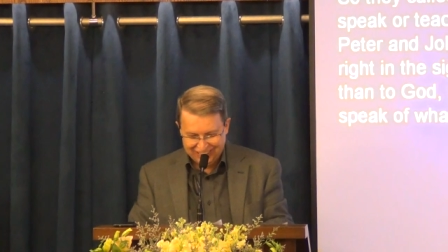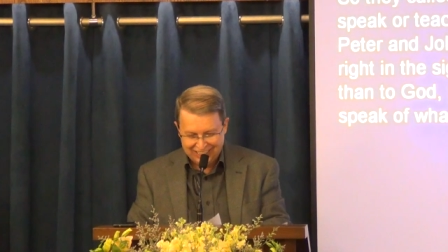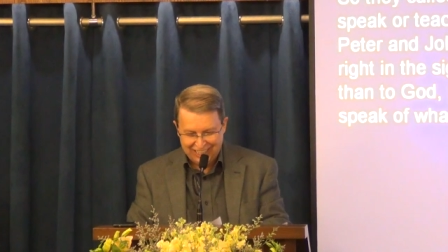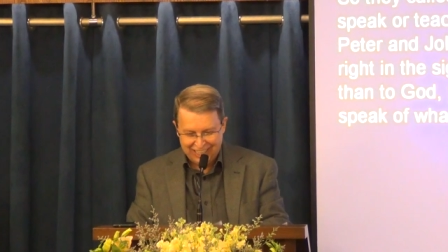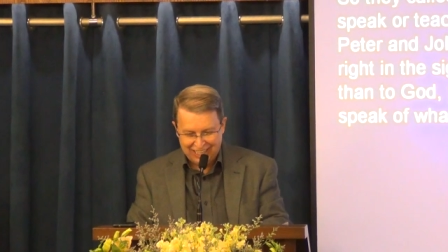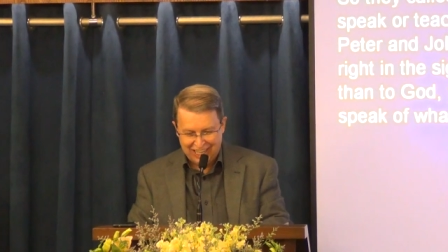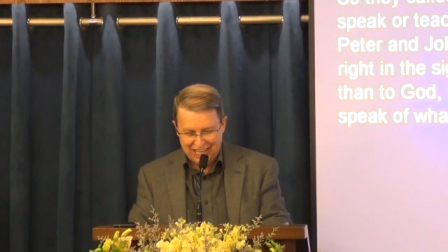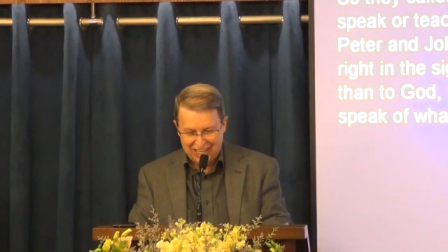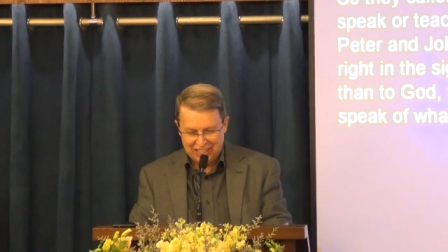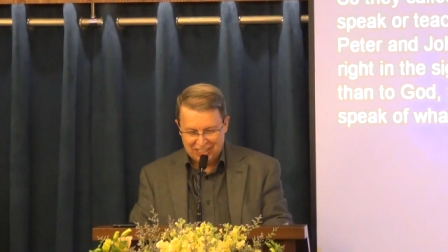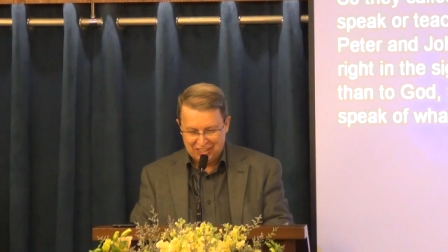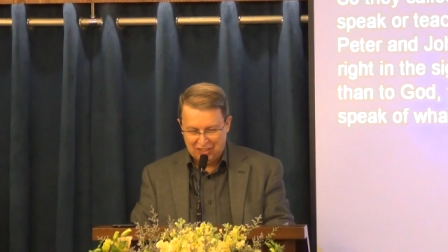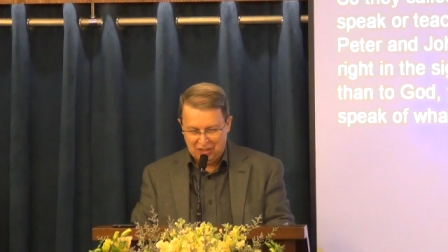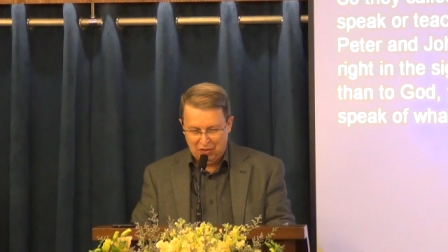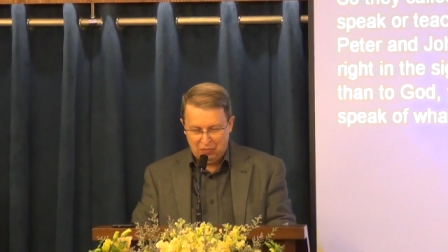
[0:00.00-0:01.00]
Okay.
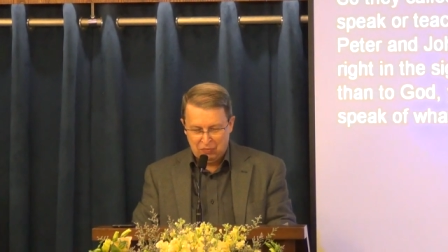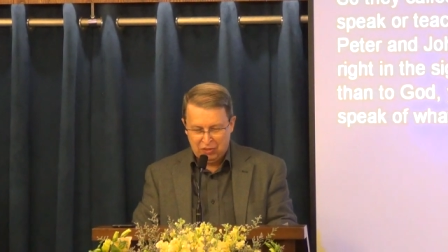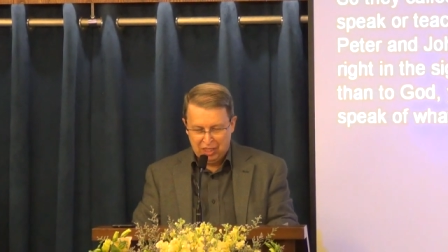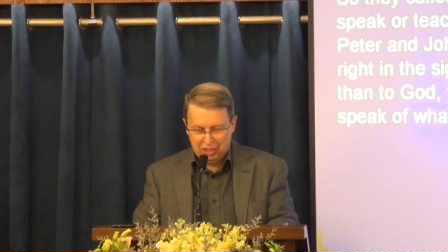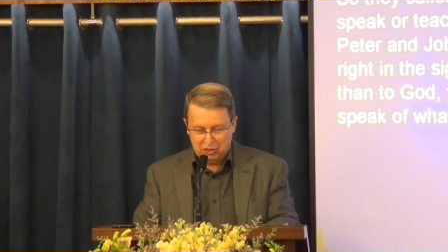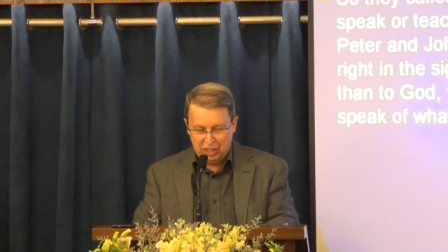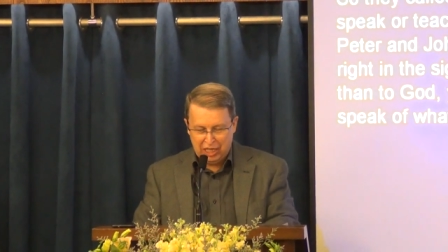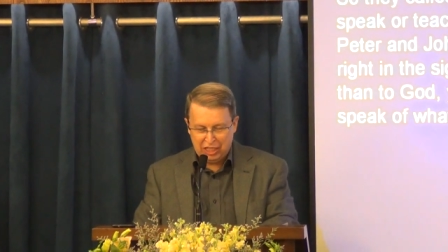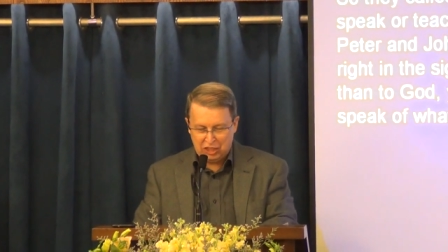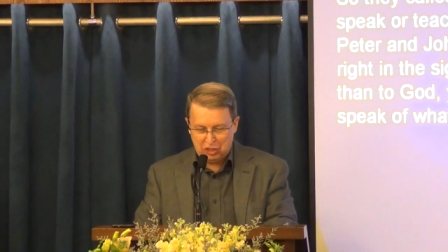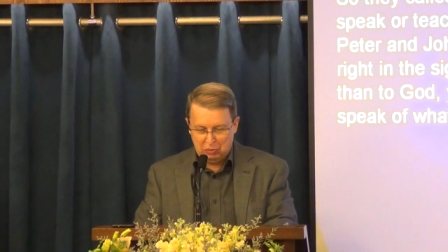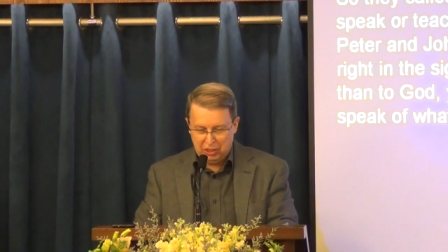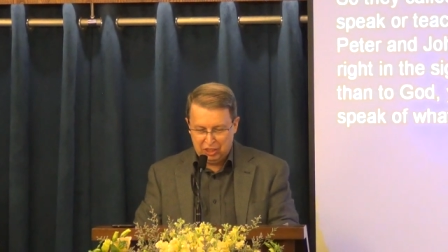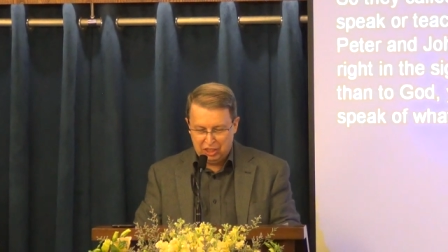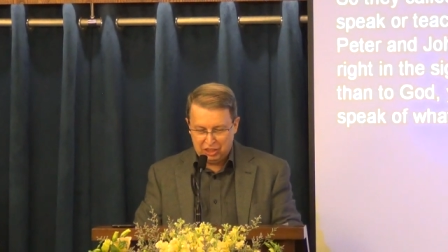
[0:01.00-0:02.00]
So
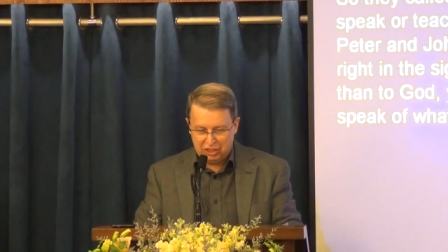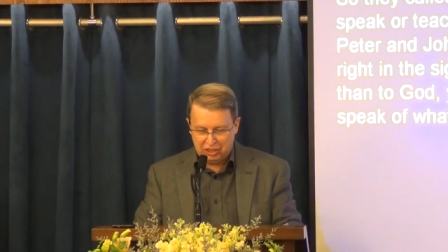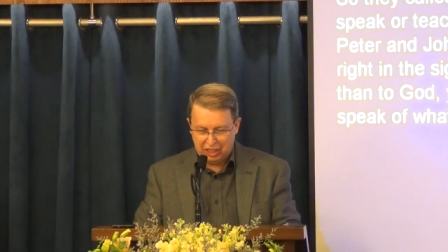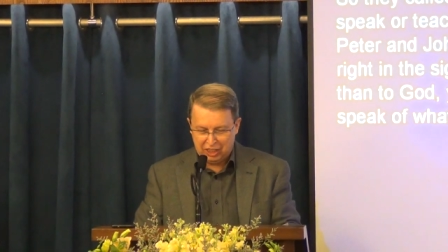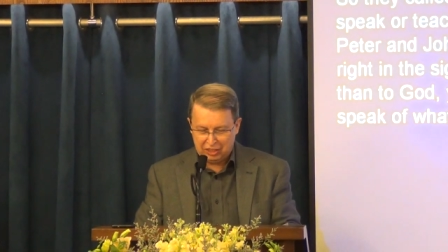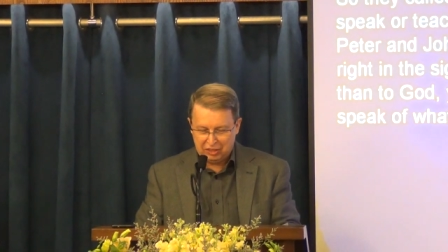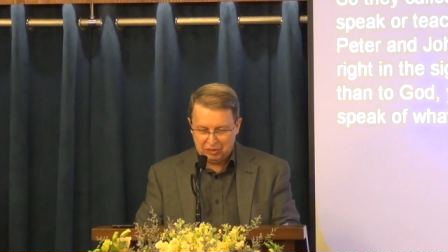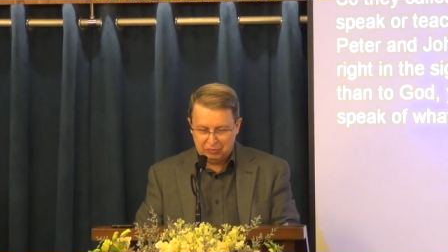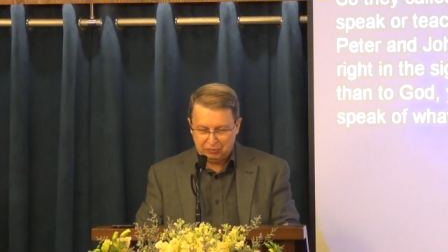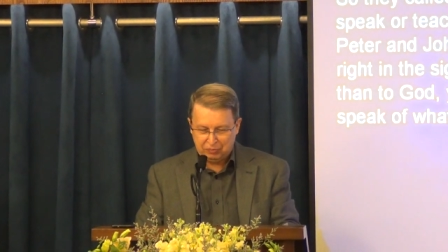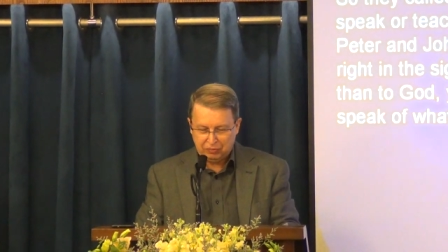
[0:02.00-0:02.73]
let's read this text.